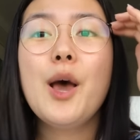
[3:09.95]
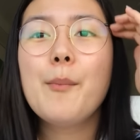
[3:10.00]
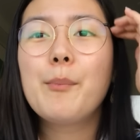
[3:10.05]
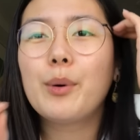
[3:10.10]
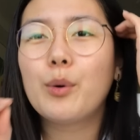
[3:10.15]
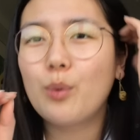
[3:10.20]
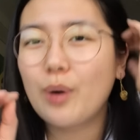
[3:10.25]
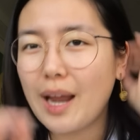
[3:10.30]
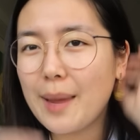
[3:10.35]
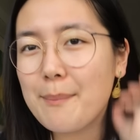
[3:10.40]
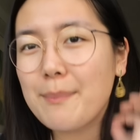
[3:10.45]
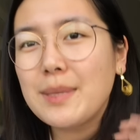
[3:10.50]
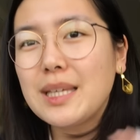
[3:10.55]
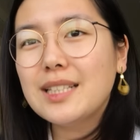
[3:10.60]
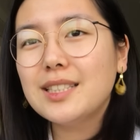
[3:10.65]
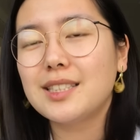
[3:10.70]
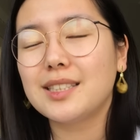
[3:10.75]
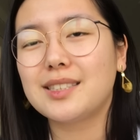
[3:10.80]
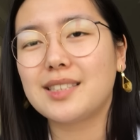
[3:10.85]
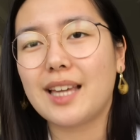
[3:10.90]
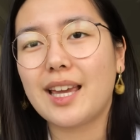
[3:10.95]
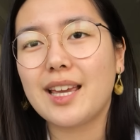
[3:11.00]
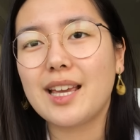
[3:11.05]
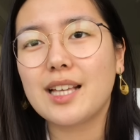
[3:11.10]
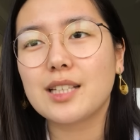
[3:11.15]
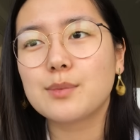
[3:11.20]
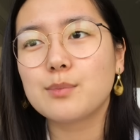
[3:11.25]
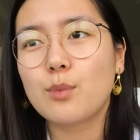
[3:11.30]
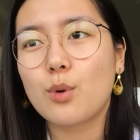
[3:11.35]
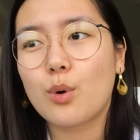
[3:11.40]
But what I mean to say
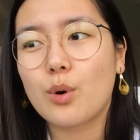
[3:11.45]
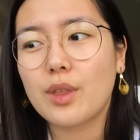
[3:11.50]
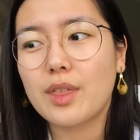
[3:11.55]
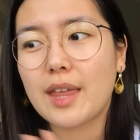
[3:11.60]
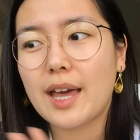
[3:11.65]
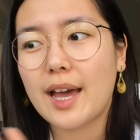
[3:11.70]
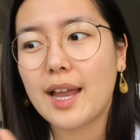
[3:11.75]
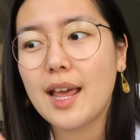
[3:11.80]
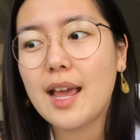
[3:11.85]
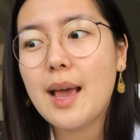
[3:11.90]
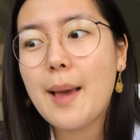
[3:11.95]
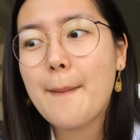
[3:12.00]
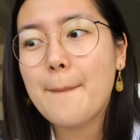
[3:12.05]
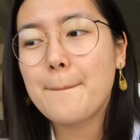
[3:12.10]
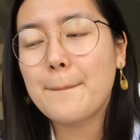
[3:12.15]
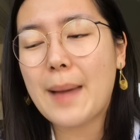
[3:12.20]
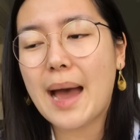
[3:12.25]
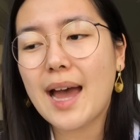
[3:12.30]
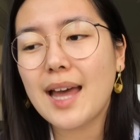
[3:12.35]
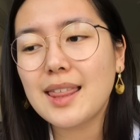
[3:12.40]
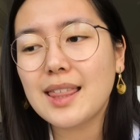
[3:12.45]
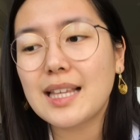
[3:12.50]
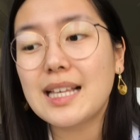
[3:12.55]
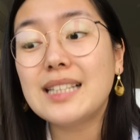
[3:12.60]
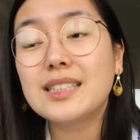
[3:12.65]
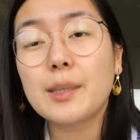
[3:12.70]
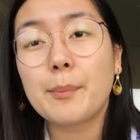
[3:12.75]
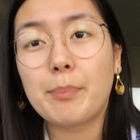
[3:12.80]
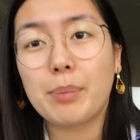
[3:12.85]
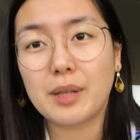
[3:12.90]
is more that math
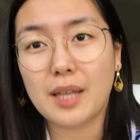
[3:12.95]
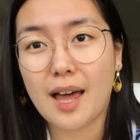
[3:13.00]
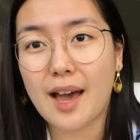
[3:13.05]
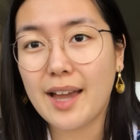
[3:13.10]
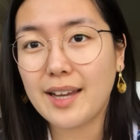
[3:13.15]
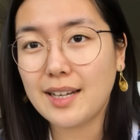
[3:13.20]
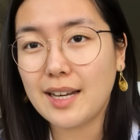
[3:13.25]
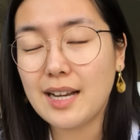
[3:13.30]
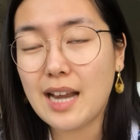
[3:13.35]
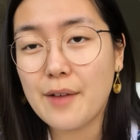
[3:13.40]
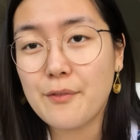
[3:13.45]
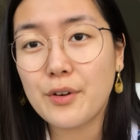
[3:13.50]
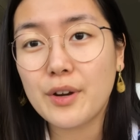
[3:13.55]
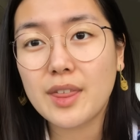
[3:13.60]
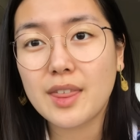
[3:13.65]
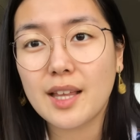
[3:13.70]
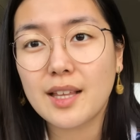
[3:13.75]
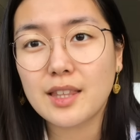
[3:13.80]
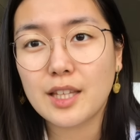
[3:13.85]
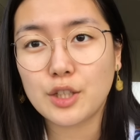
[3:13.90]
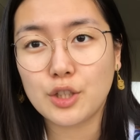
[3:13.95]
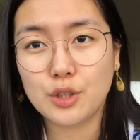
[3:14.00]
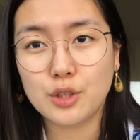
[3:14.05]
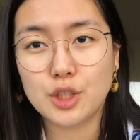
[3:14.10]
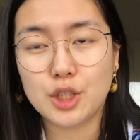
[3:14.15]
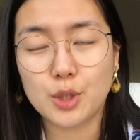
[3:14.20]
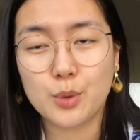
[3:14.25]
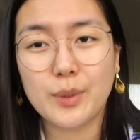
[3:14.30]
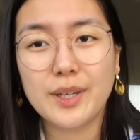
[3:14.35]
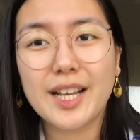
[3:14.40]
is applied in everything that you
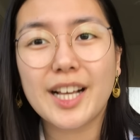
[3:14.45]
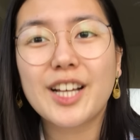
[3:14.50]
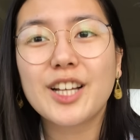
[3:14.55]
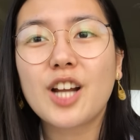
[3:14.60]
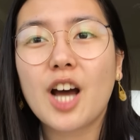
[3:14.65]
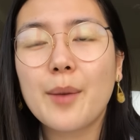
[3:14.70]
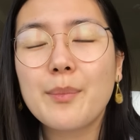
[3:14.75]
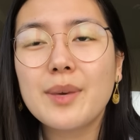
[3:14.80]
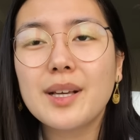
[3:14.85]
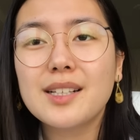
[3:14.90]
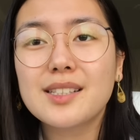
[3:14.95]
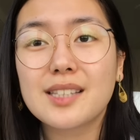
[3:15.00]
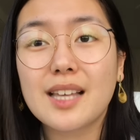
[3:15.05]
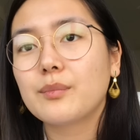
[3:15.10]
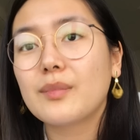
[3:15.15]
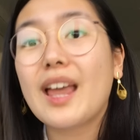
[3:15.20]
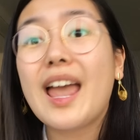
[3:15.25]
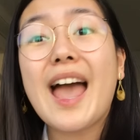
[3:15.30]
do in economics,